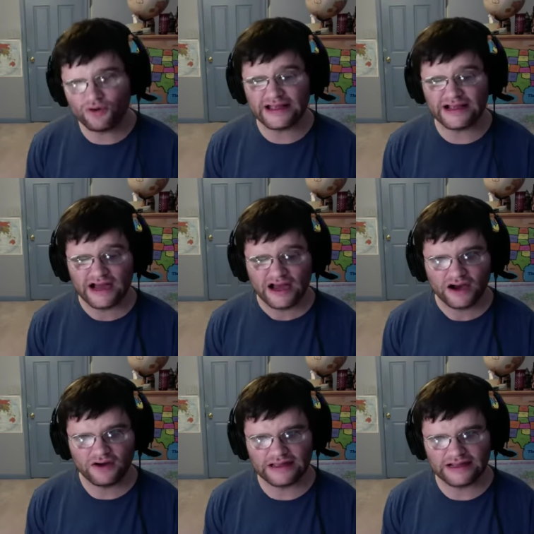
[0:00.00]
okay got
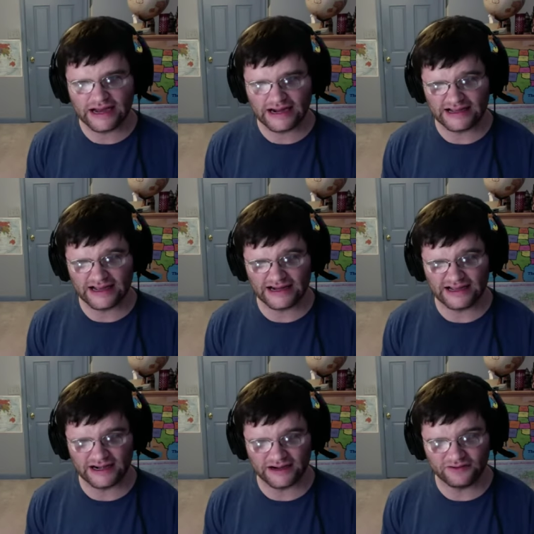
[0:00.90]
okay got it got it
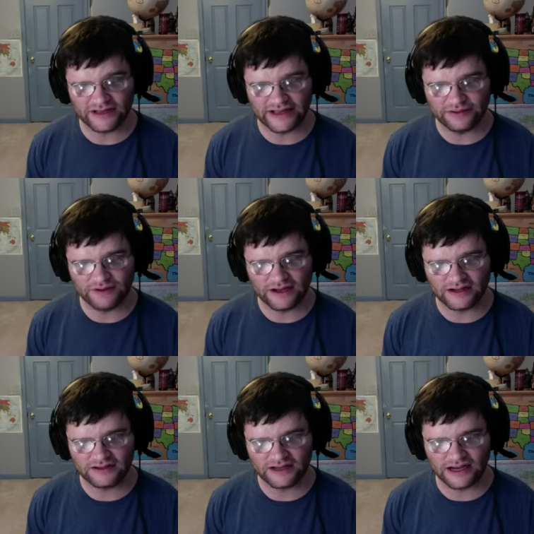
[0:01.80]
got it okay
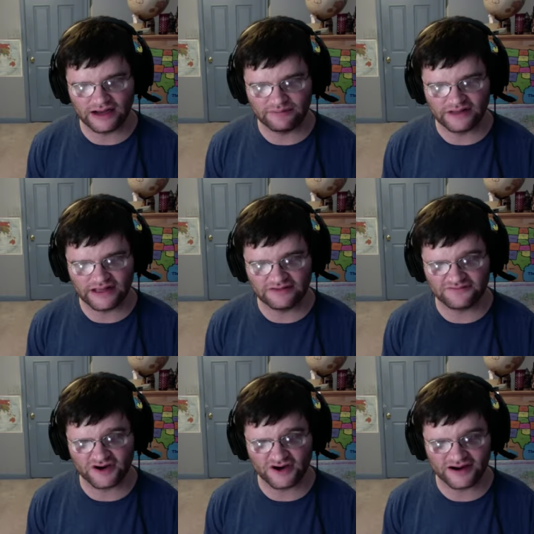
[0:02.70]
well um if
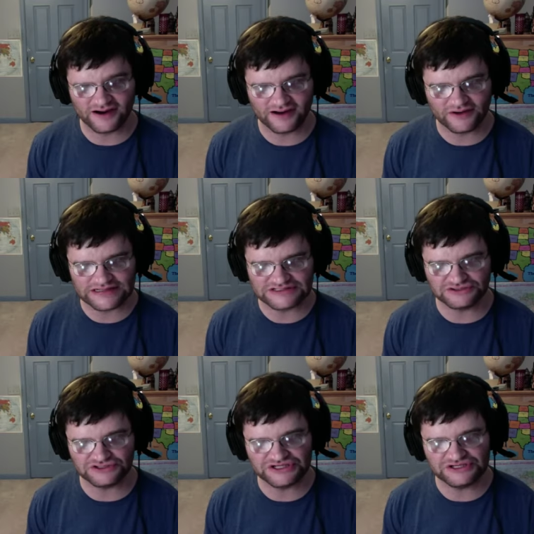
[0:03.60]
our okay so
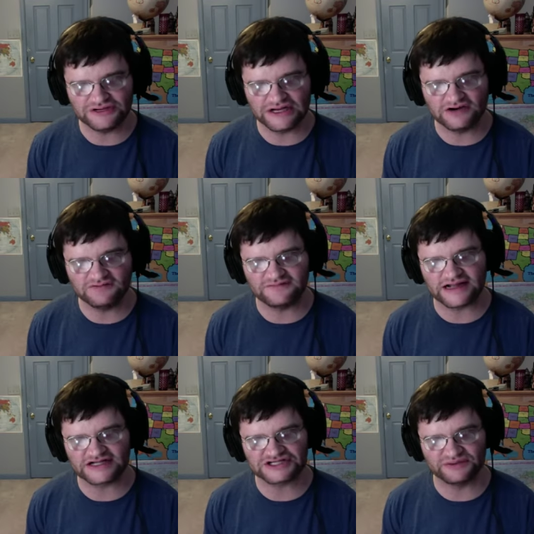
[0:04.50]
do you know
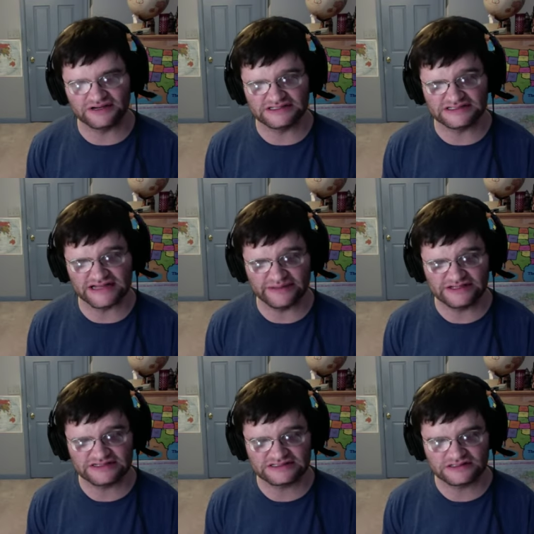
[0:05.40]
factually what his name
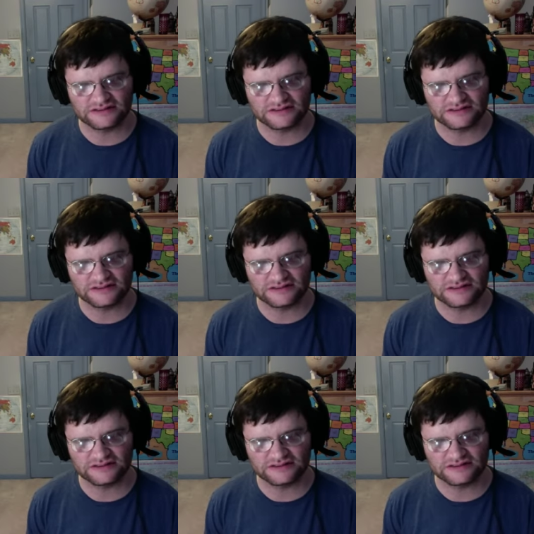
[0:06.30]
is